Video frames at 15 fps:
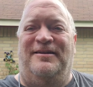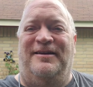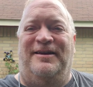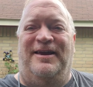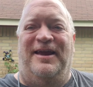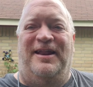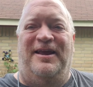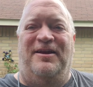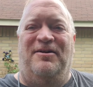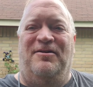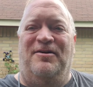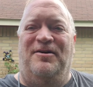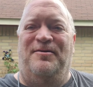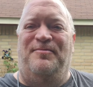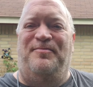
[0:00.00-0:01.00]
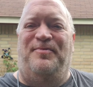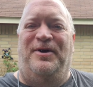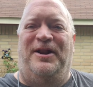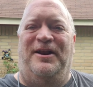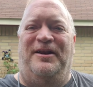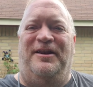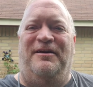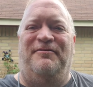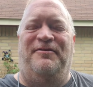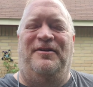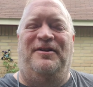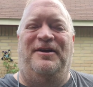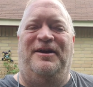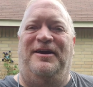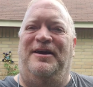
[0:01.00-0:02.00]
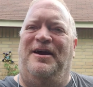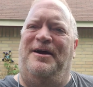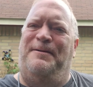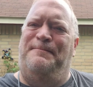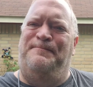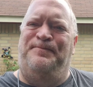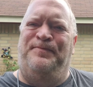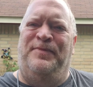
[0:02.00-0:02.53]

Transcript: to get here, but it definitely uh,